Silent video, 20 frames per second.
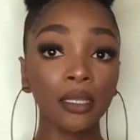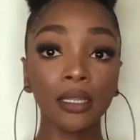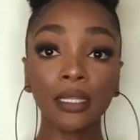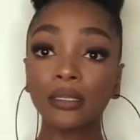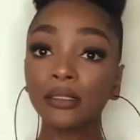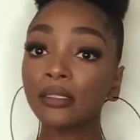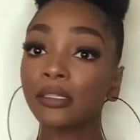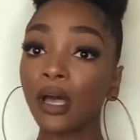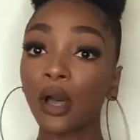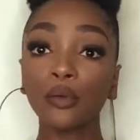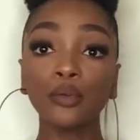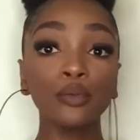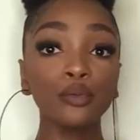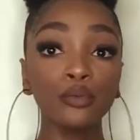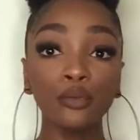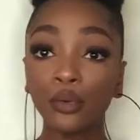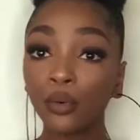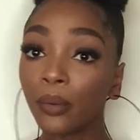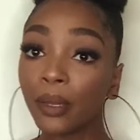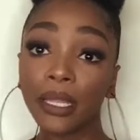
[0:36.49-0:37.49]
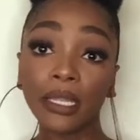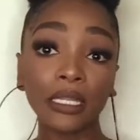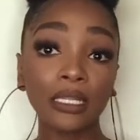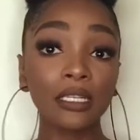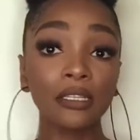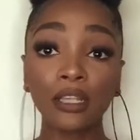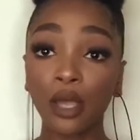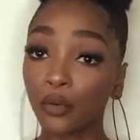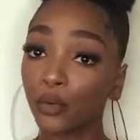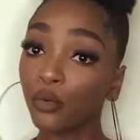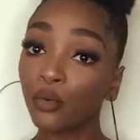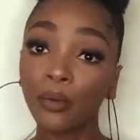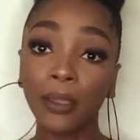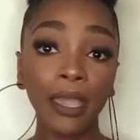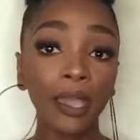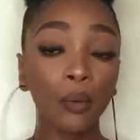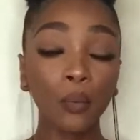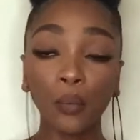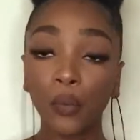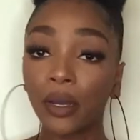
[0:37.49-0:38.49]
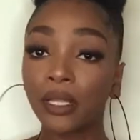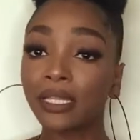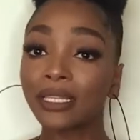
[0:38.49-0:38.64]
This is how you do it. This is how you get one.